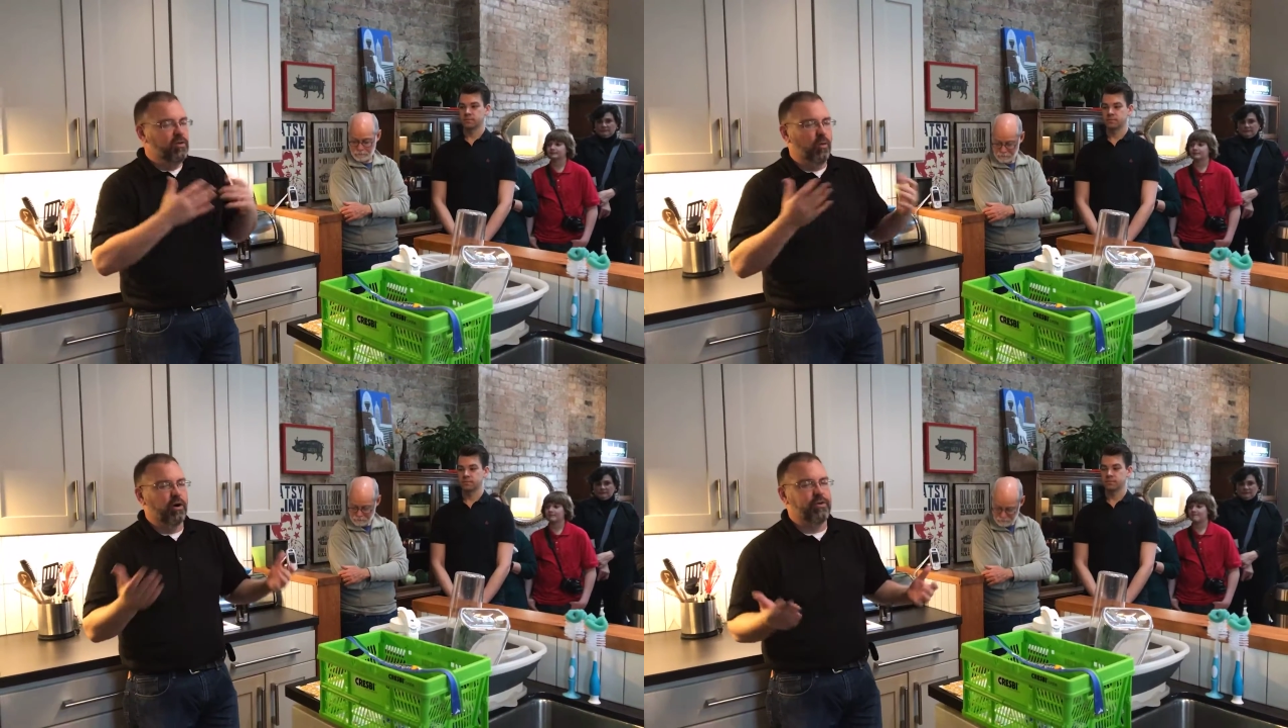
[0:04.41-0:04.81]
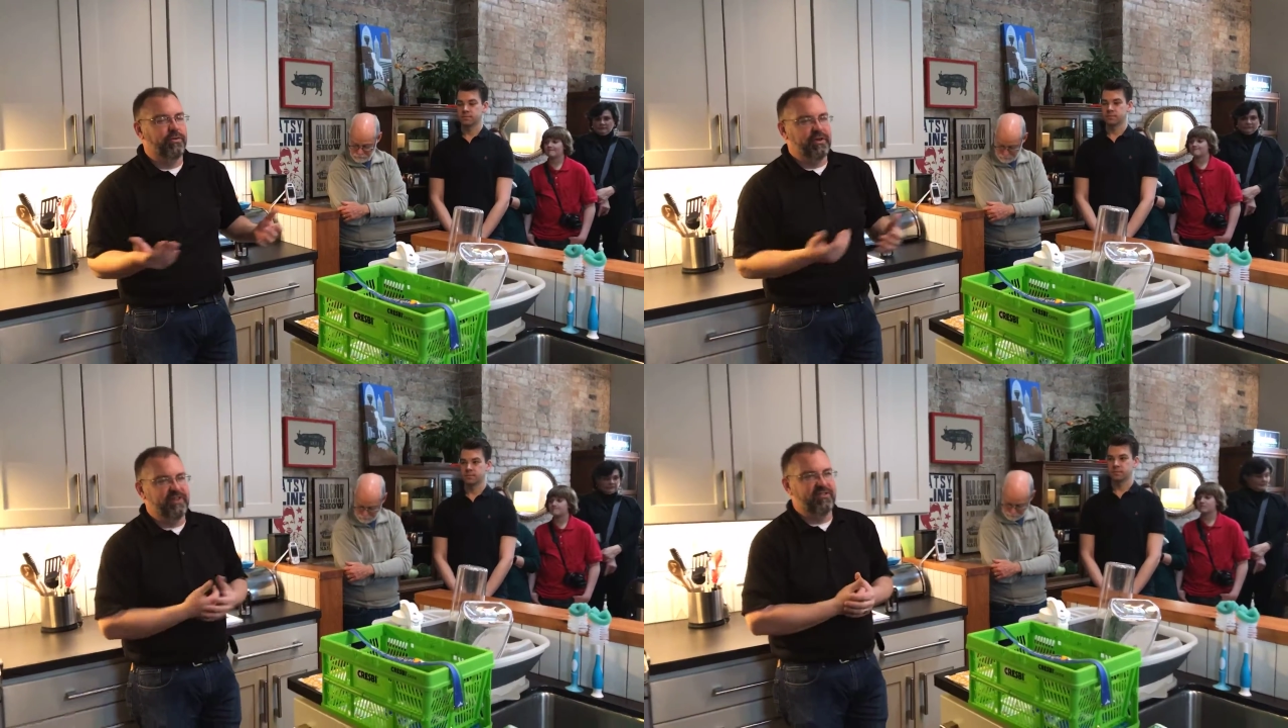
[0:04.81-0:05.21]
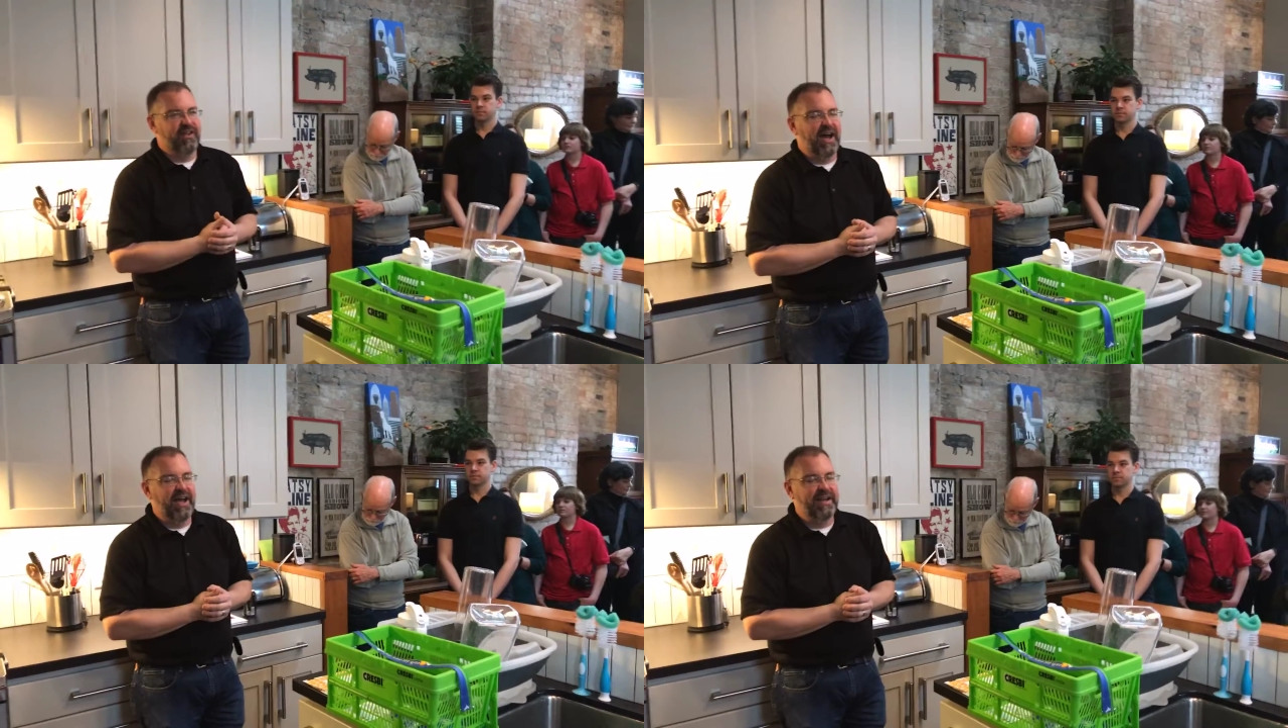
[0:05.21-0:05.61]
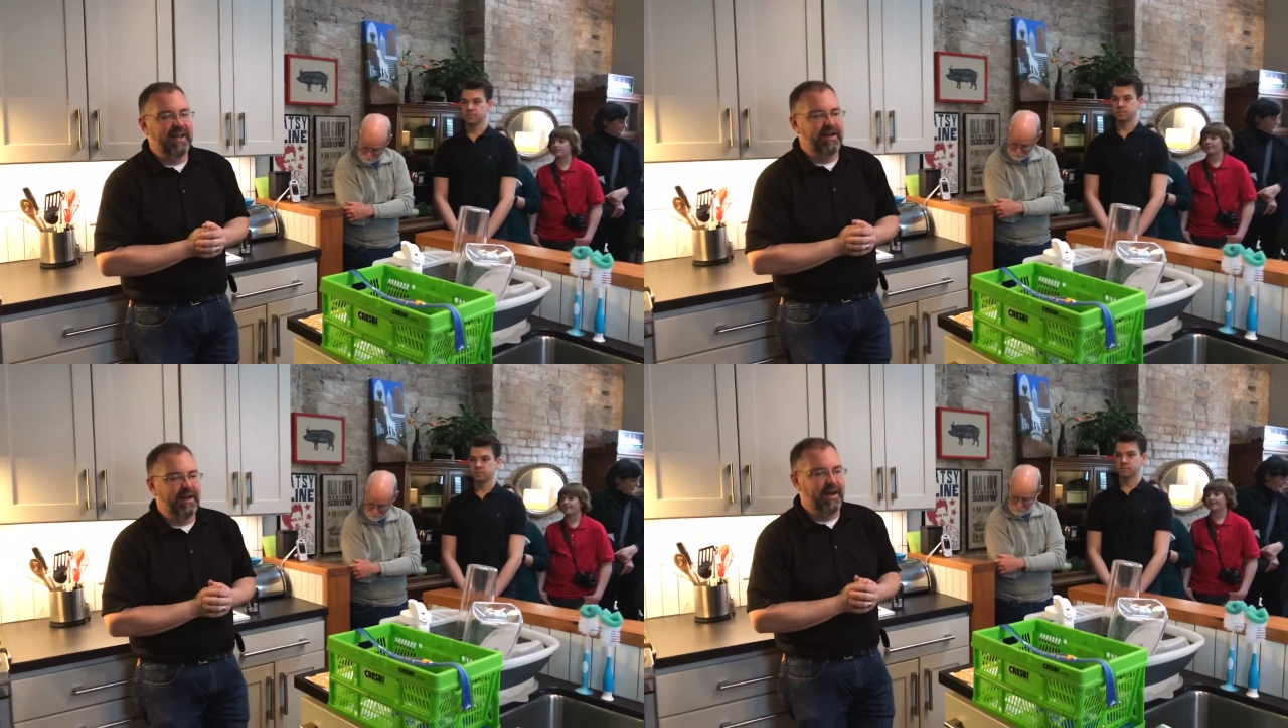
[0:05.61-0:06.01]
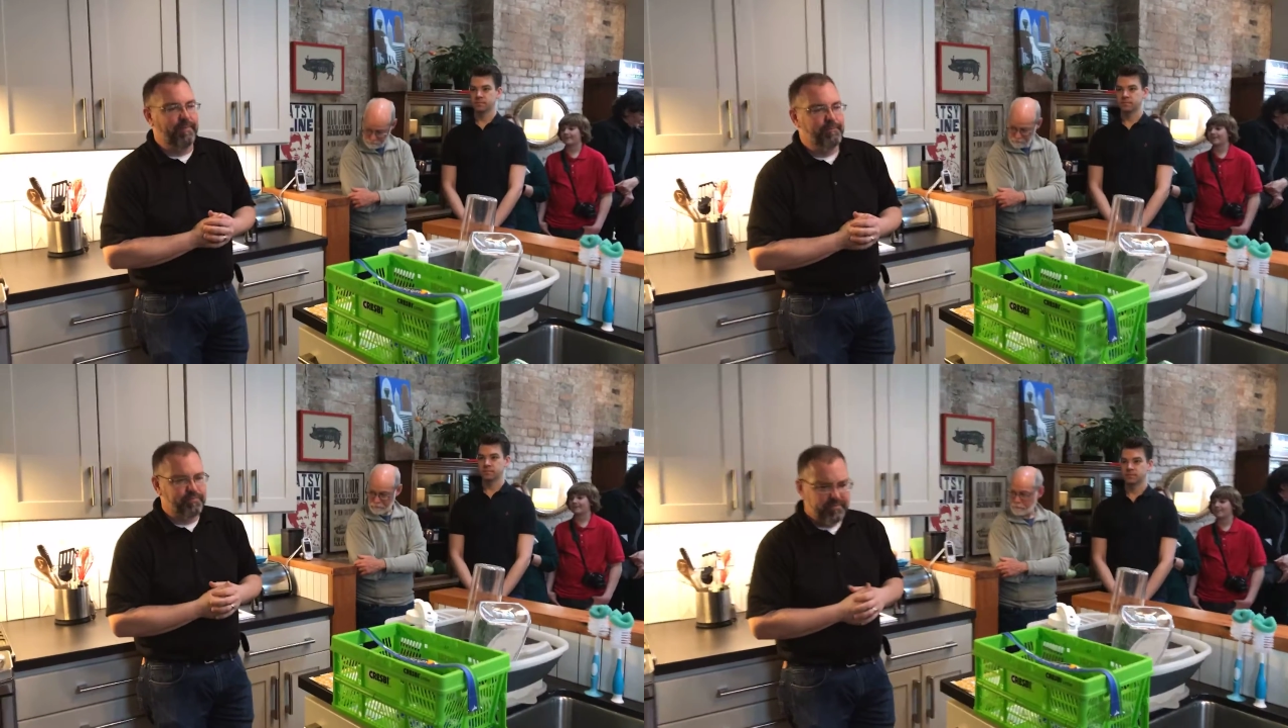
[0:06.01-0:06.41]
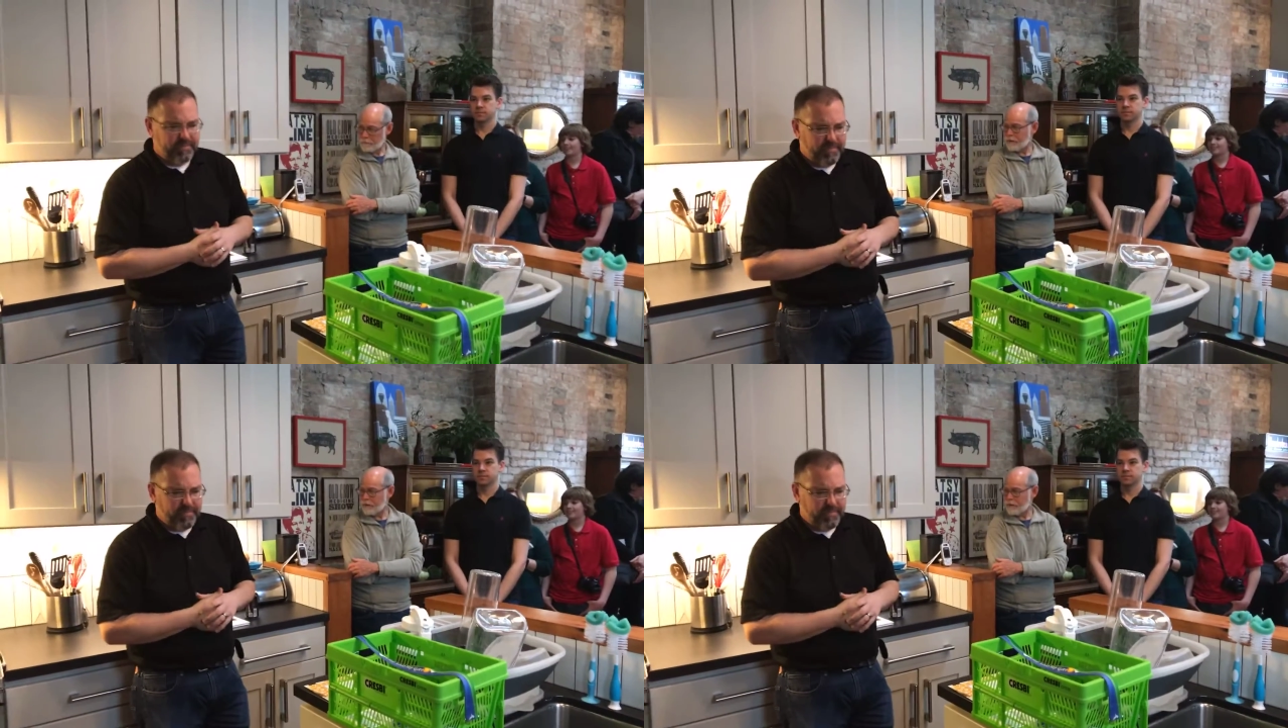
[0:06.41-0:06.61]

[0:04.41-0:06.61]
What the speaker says: work through the design, and